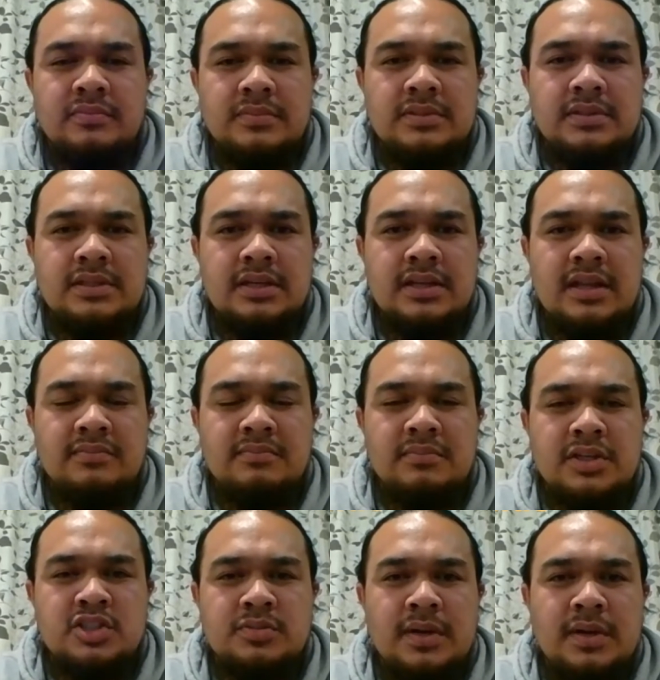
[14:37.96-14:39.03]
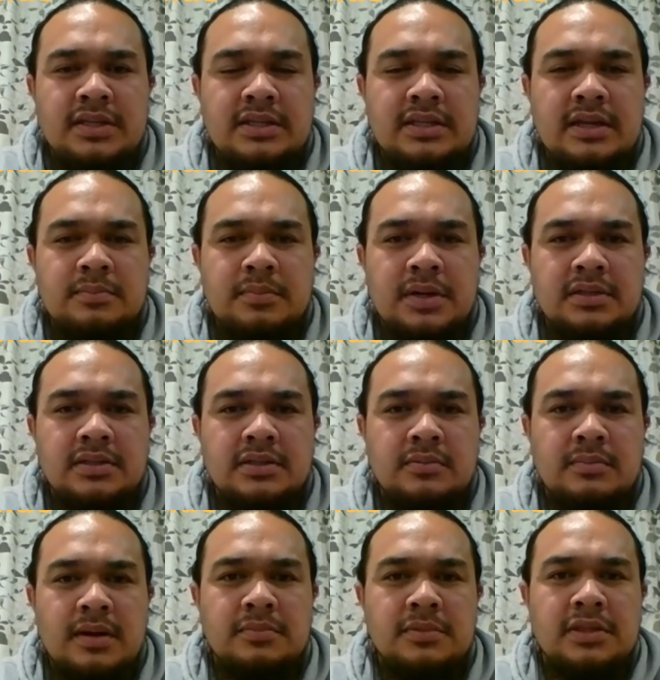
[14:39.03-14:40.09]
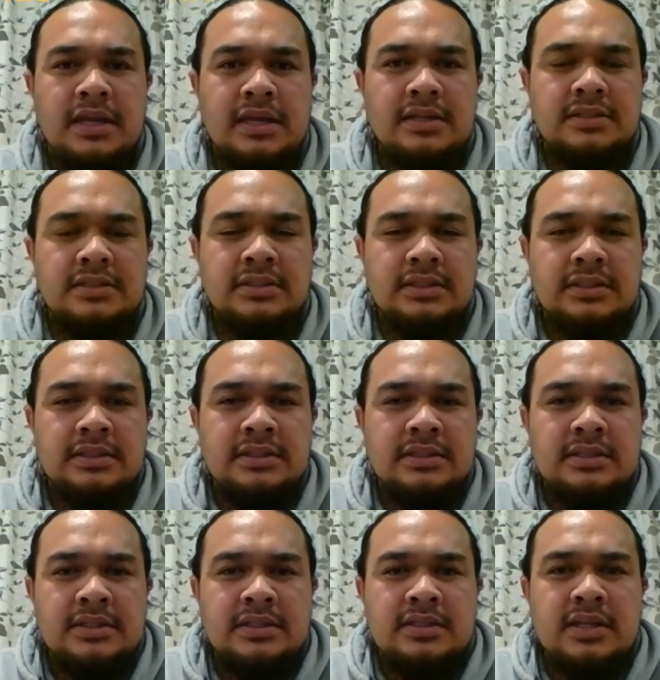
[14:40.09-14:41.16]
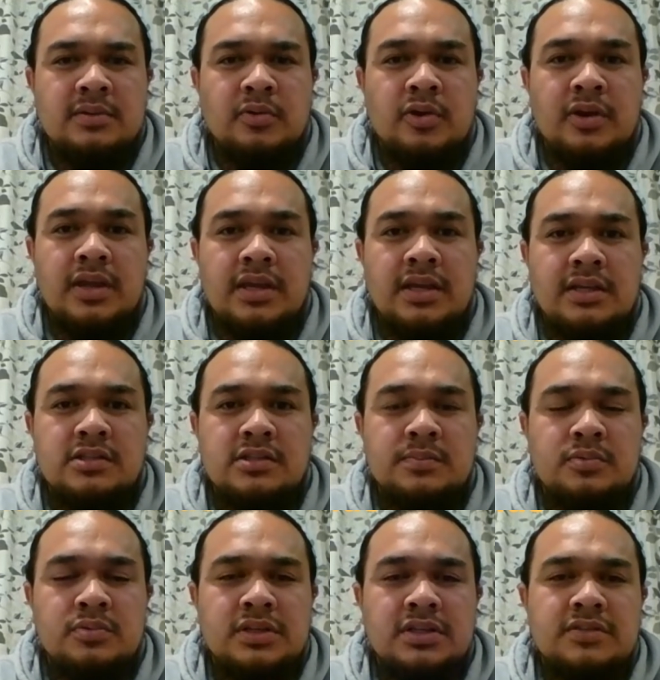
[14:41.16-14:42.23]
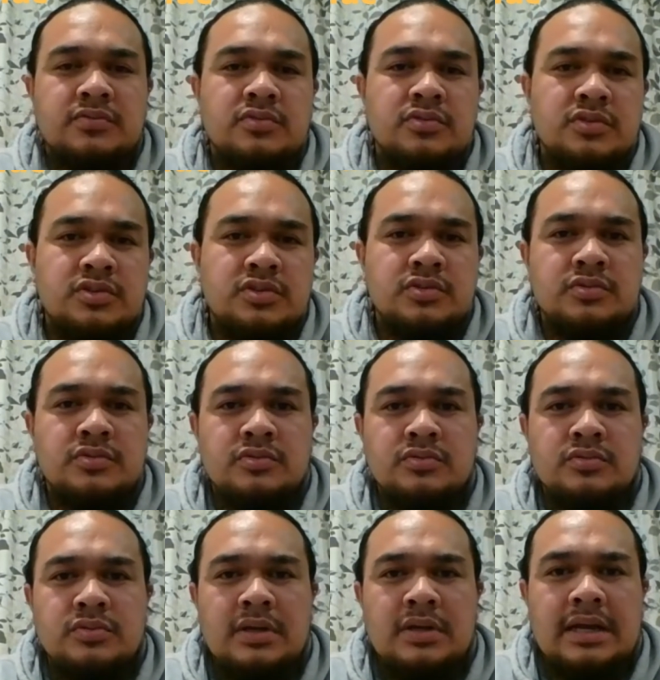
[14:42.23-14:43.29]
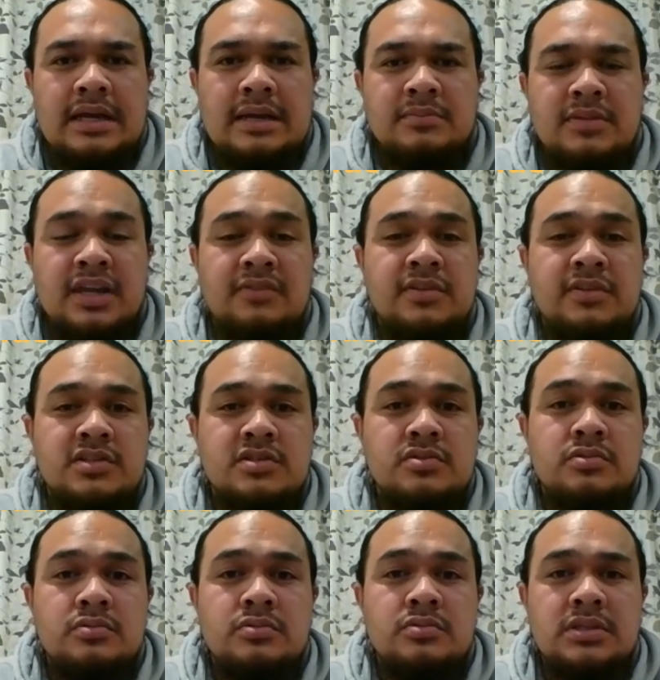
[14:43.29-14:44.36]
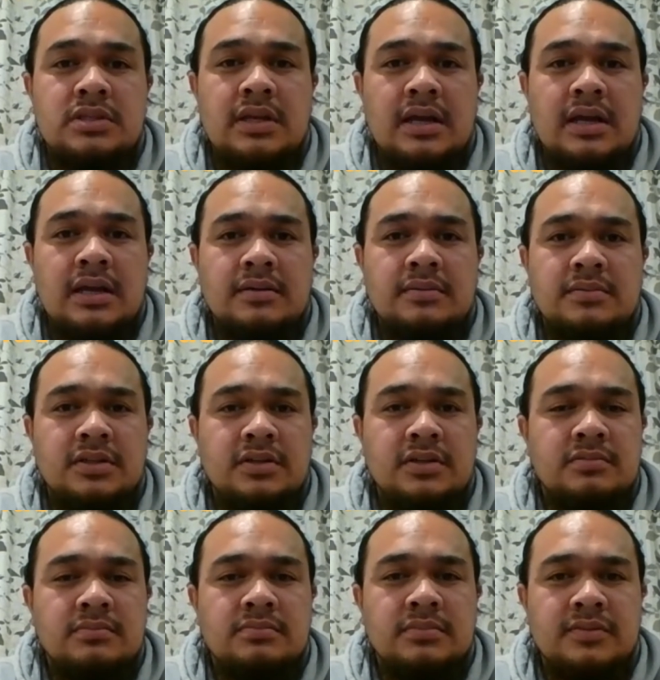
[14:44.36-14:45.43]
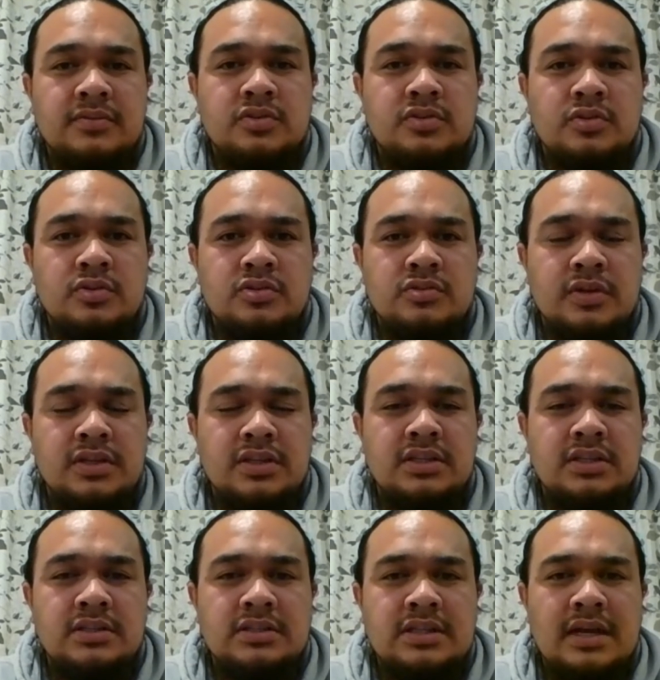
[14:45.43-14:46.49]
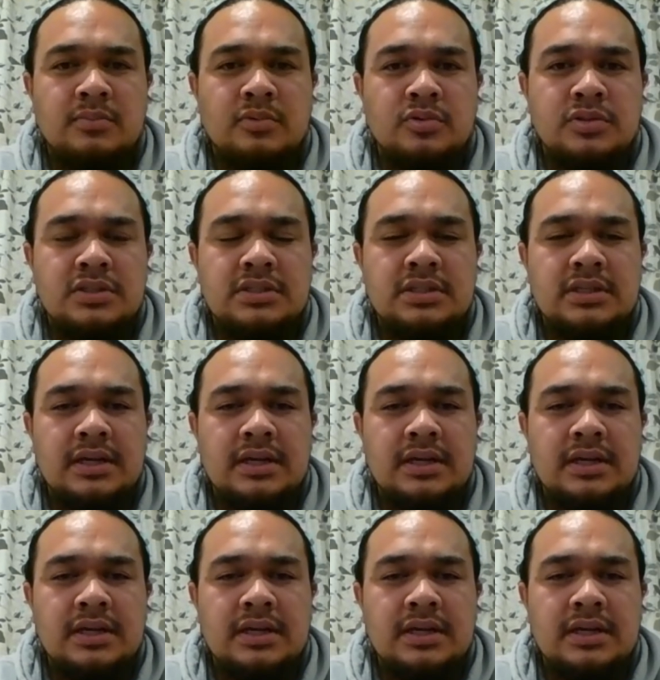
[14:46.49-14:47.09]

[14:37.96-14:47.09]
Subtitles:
didn't have much money in that, but mum and dad they were eager to put us through to Catholic schools. You know, if you talk to any Samoans,